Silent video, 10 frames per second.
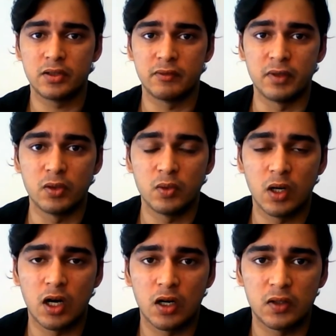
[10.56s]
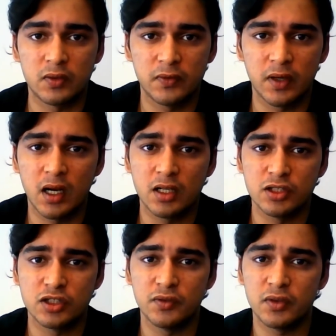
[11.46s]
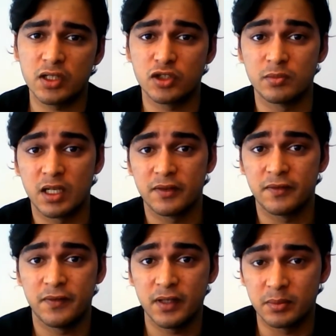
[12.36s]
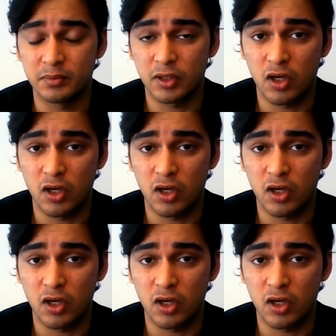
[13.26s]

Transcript: review of a Shiva Rajkumar film